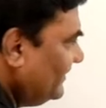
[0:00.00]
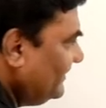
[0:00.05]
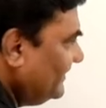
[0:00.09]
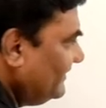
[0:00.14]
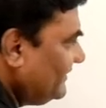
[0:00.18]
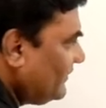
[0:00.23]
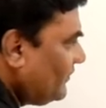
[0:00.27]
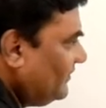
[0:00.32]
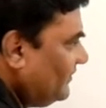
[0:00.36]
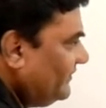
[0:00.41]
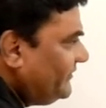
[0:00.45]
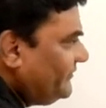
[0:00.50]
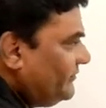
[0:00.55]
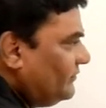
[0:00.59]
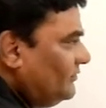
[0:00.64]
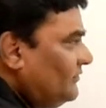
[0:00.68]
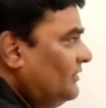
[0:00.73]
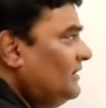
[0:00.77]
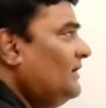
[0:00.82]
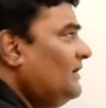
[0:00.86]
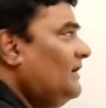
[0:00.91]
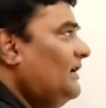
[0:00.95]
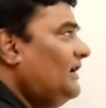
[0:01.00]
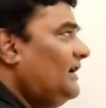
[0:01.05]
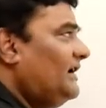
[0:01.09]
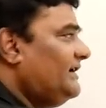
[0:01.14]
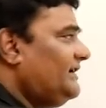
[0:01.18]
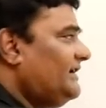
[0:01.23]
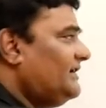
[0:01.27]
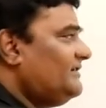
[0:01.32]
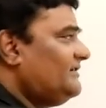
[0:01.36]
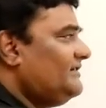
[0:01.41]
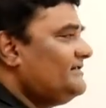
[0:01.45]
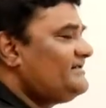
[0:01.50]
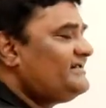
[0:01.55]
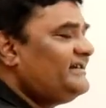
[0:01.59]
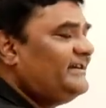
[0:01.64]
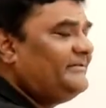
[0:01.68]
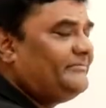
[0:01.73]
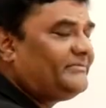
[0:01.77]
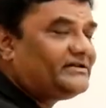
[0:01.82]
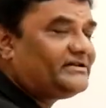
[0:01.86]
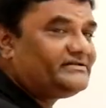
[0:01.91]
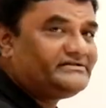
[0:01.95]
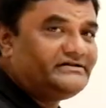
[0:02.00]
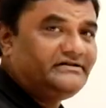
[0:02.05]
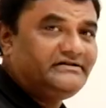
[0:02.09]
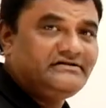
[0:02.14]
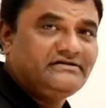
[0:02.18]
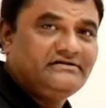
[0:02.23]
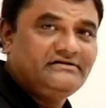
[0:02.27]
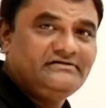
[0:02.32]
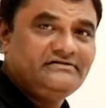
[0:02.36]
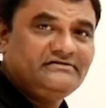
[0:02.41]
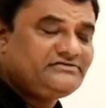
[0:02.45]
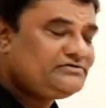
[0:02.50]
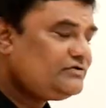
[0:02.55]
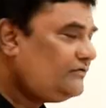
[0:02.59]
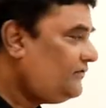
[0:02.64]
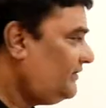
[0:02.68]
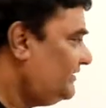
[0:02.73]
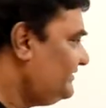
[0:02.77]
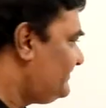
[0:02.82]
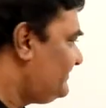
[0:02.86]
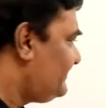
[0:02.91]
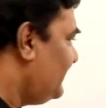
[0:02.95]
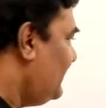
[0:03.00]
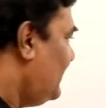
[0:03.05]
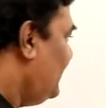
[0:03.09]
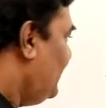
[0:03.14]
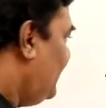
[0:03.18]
another also, I get the same result. So once,